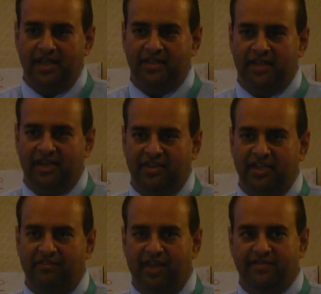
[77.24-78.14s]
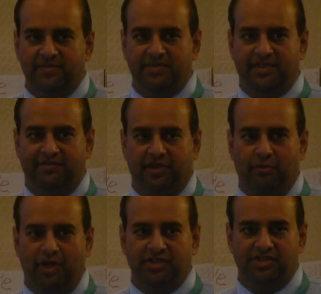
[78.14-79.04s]
And then I think if you have specific
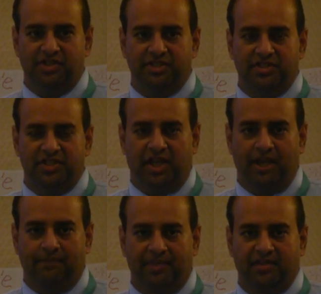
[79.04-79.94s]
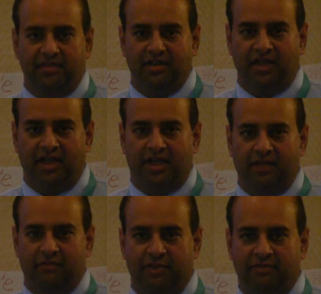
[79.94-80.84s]
questions, um,
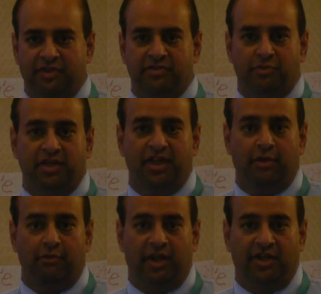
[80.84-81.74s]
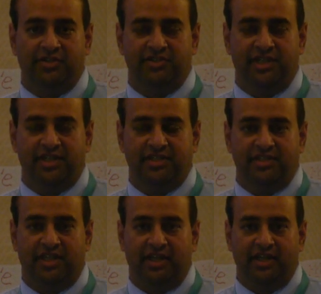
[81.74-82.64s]
uh, what, what has worked out well is
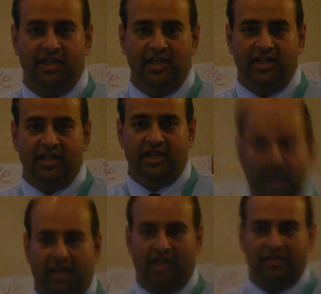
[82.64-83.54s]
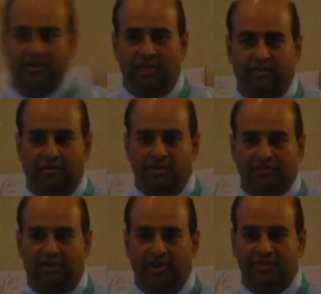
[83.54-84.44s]
that uh, uh, Dr.
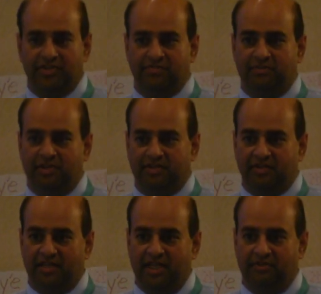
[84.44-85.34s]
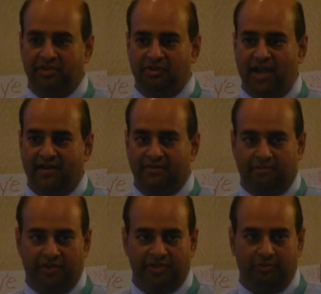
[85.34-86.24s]
Grossfeld has been keeping track of the
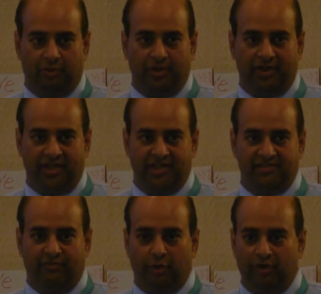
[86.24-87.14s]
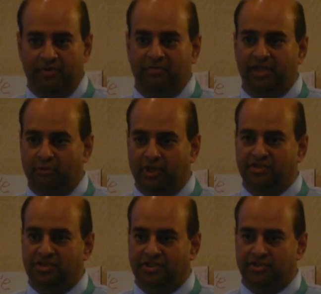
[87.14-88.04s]
bulletin board and has forwarded me
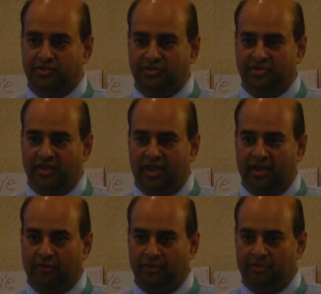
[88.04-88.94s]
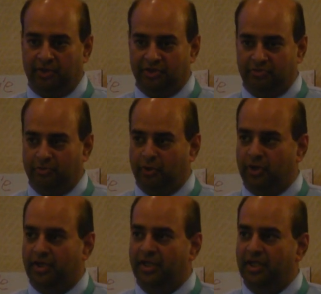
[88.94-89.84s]
questions over the bulletin
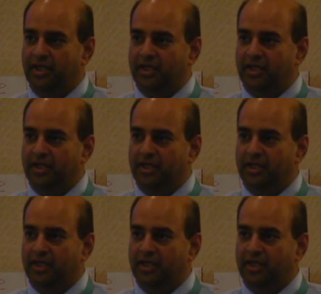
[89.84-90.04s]
board